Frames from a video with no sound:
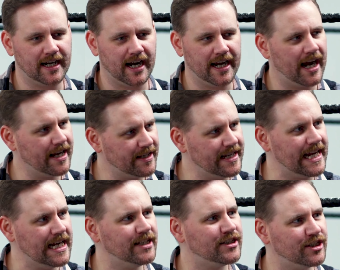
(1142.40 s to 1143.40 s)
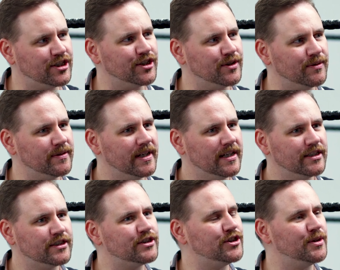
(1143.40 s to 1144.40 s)
I, I need to do
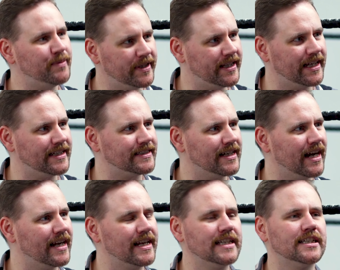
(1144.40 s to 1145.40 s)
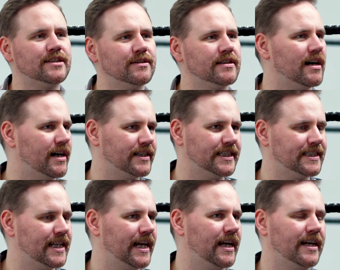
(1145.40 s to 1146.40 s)
stupid things. Like, I need to do the hardest
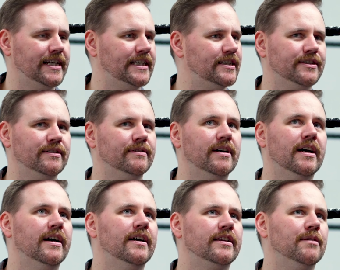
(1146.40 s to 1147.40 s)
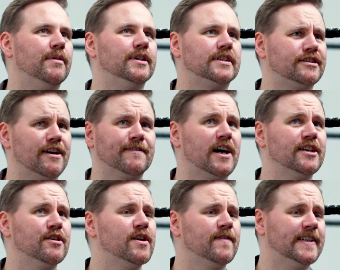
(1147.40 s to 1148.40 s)
thing. I need to do the most extravagant. I
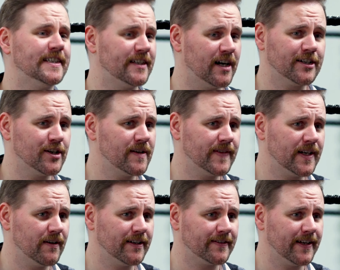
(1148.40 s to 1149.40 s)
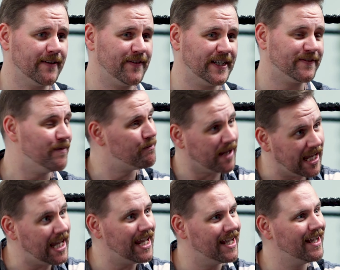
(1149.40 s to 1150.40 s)
don't know if it, I don't even know it's, if it's for
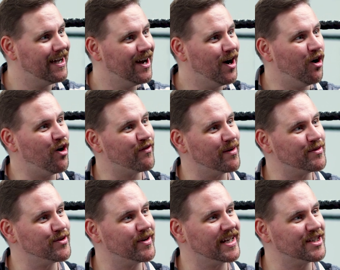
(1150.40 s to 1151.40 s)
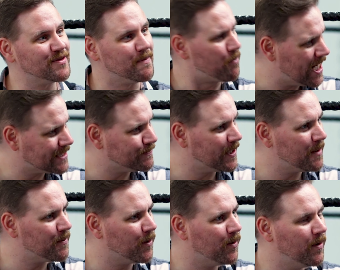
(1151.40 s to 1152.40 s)
me or if I'm doing it to impress
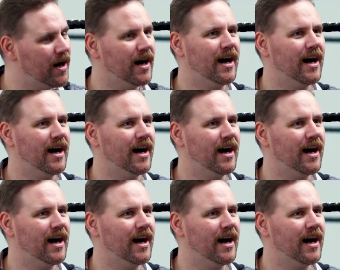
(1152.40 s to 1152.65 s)
people.